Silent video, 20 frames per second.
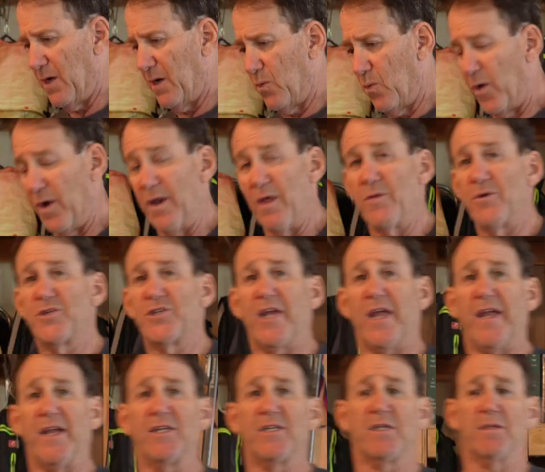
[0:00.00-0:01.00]
One other
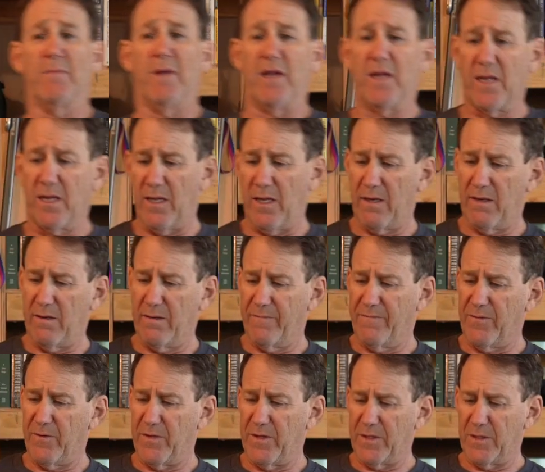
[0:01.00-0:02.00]
change in my kit
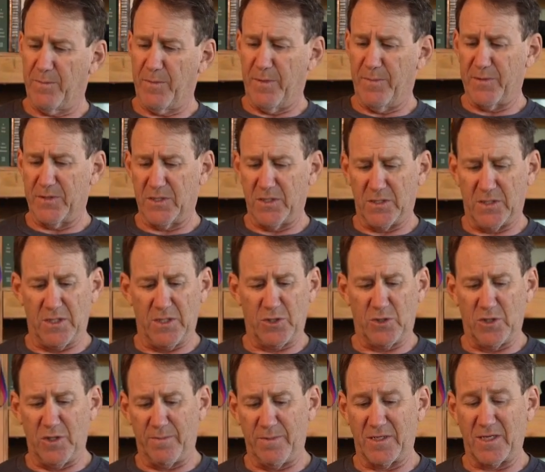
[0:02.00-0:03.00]
for the purposes of this
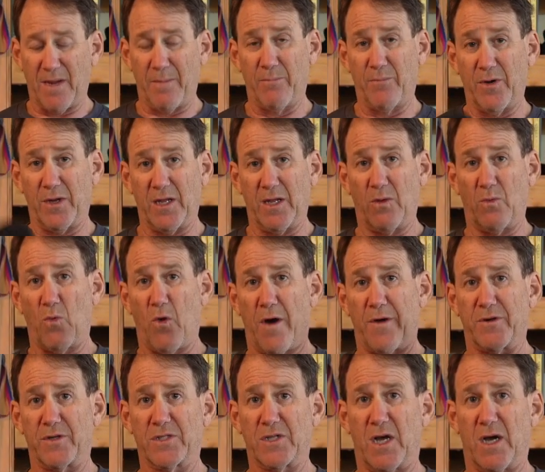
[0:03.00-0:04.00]
trip is I'm bringing
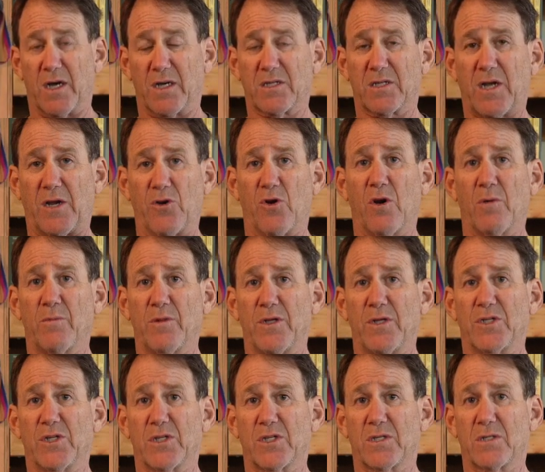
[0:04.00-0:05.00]
water socks. I normally
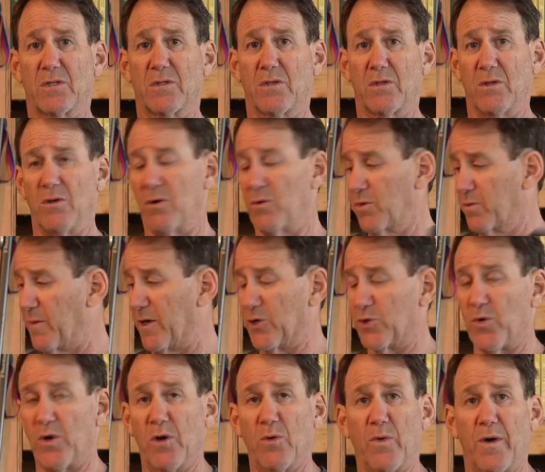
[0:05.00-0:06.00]
just, with my
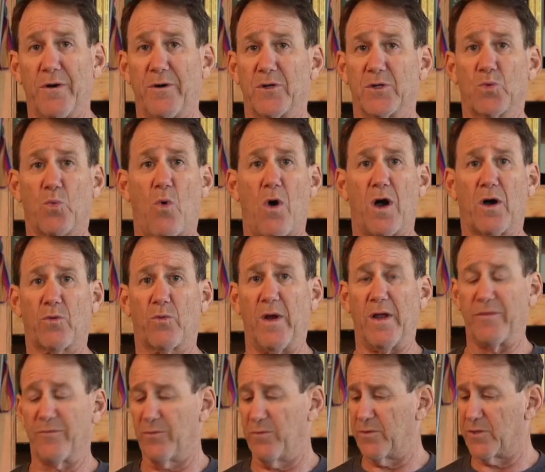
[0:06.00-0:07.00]
trail runners, walk
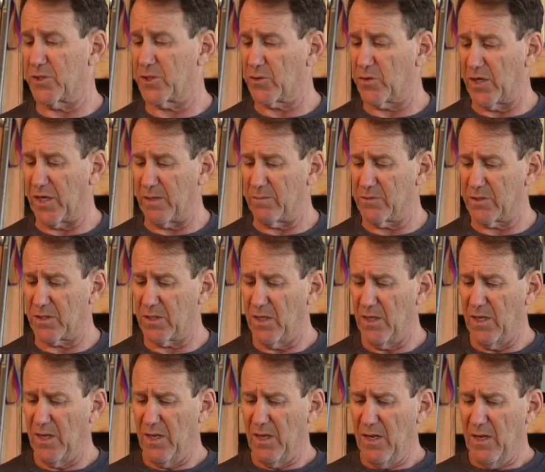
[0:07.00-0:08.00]
right through the streams,
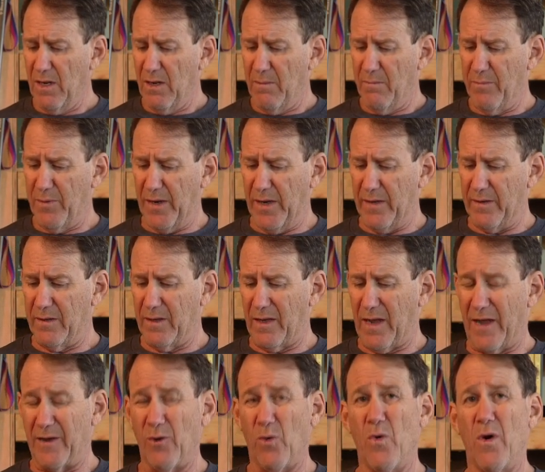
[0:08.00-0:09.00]
but
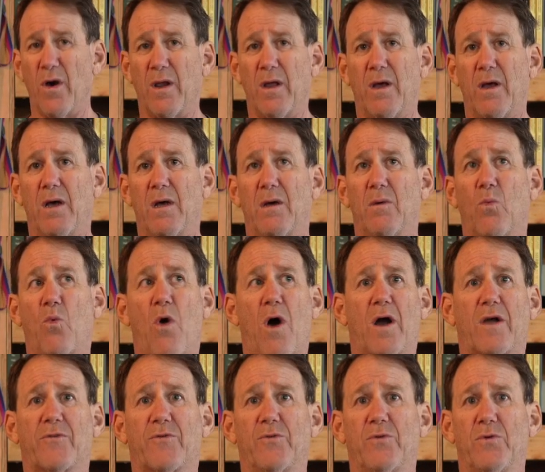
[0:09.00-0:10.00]
I don't want to
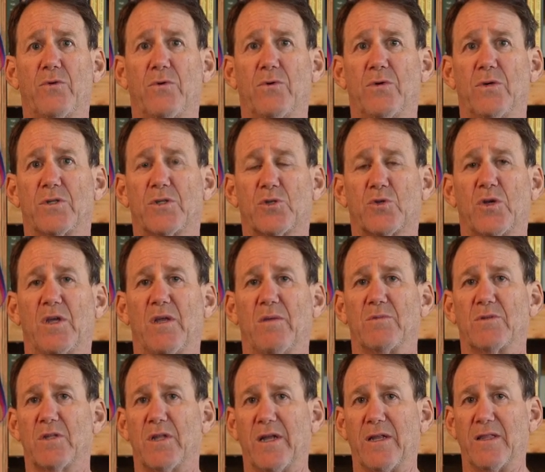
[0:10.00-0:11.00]
walk through
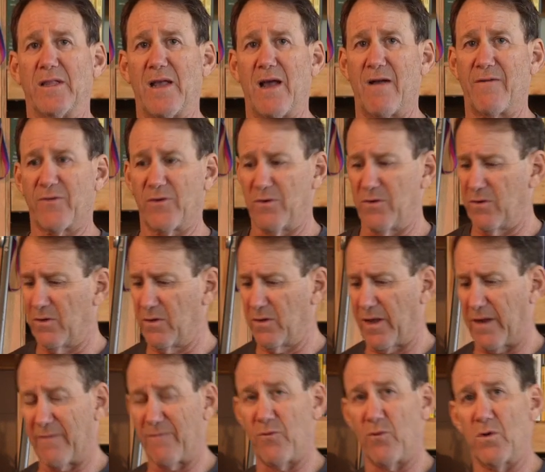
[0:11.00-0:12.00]
streams late in the afternoon,
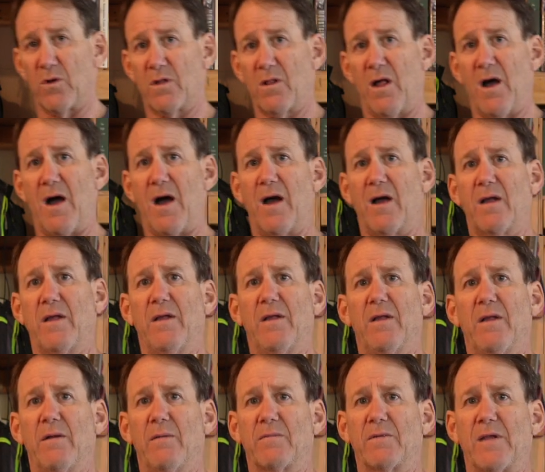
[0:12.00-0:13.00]
like 4 o'clock,
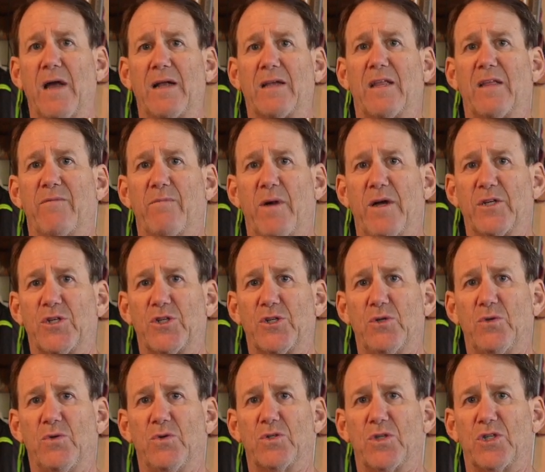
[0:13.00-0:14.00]
not give my
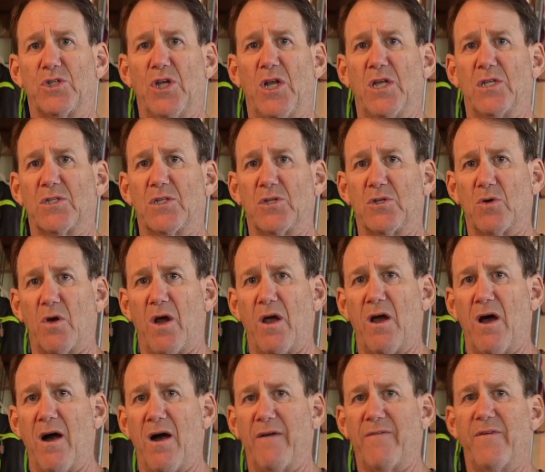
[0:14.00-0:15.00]
shoes a chance to dry
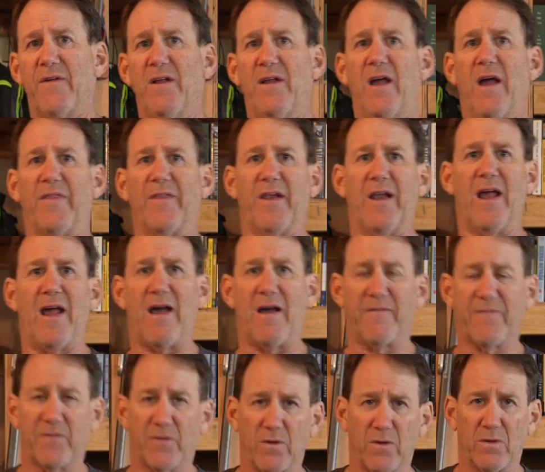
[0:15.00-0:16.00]
off, and then
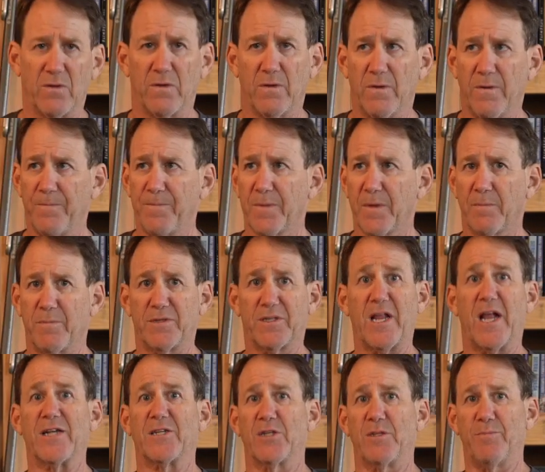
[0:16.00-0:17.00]
have to
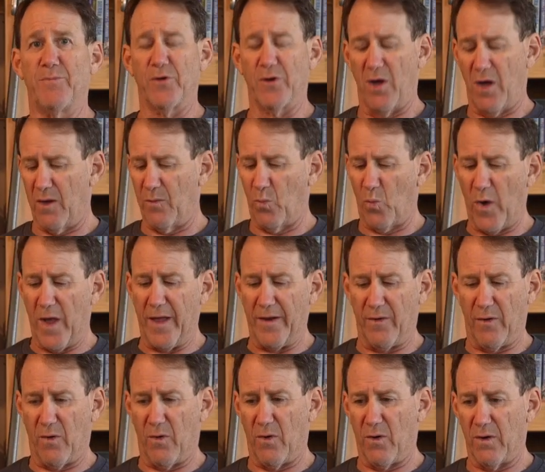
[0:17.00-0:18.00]
potentially put on
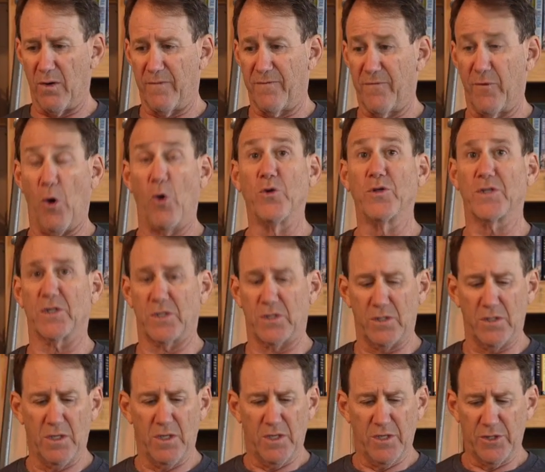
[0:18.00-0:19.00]
wet or frozen
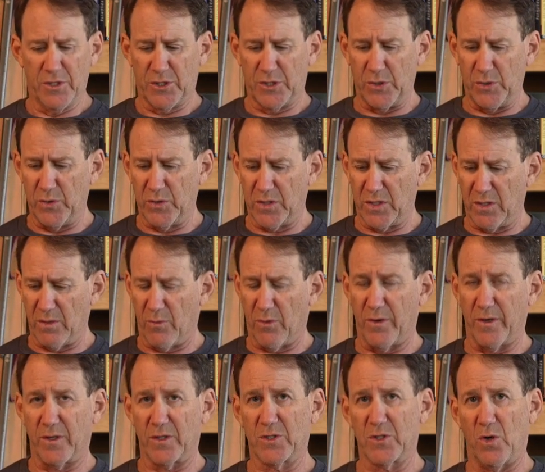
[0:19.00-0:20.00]
shoes in the
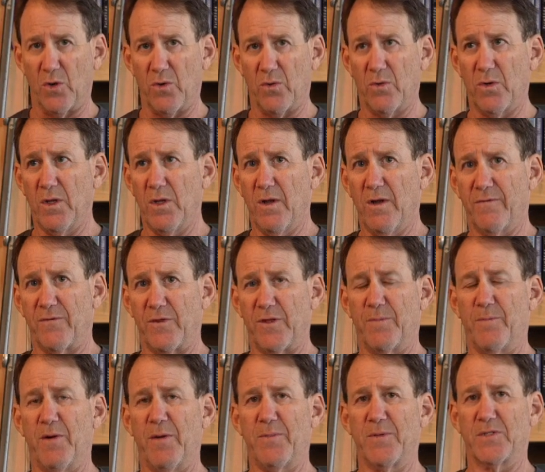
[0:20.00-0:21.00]
morning. So for the
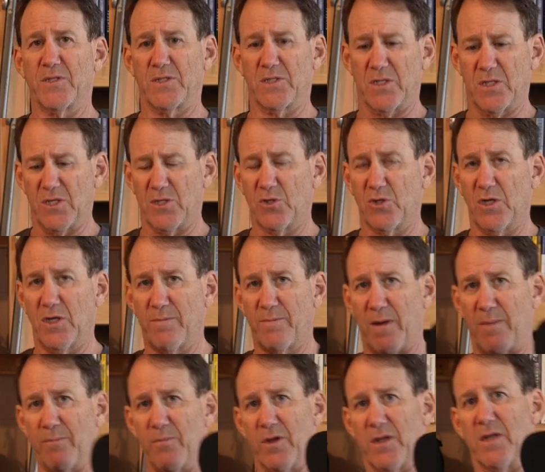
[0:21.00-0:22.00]
purposes of this trip,
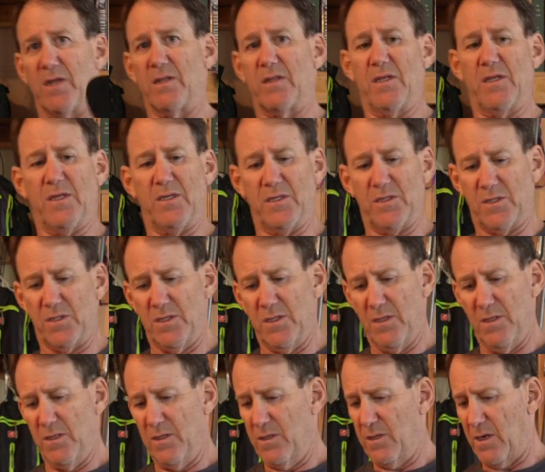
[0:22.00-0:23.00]
I'm bringing these
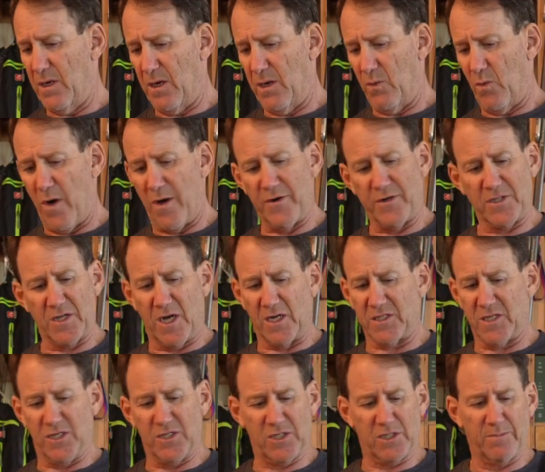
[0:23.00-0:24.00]
water
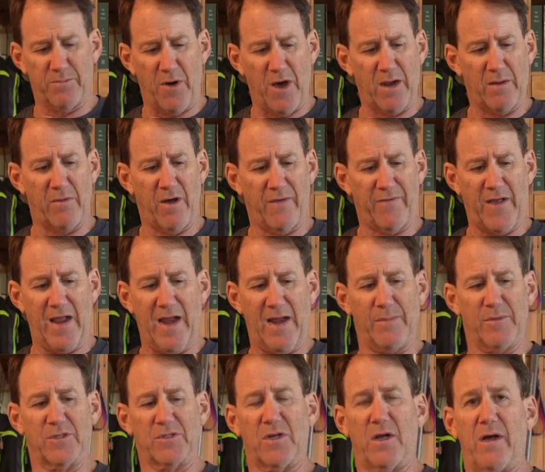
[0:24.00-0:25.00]
socks. I just bought them off of
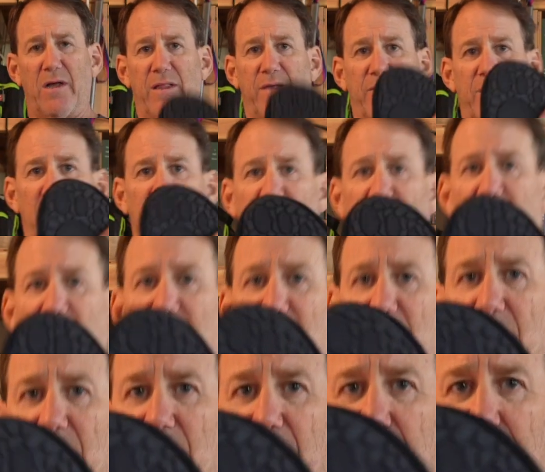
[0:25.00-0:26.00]
Amazon. They've got a
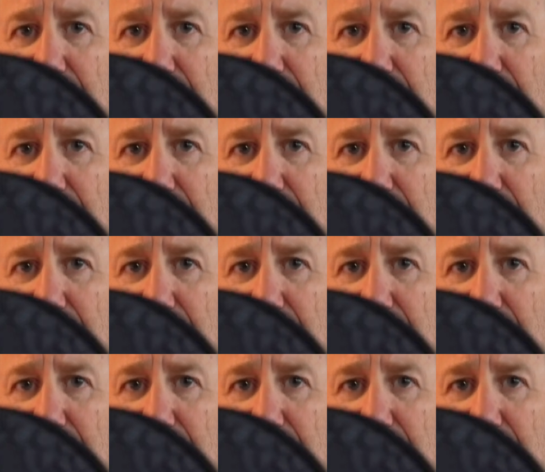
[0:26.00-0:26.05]
nice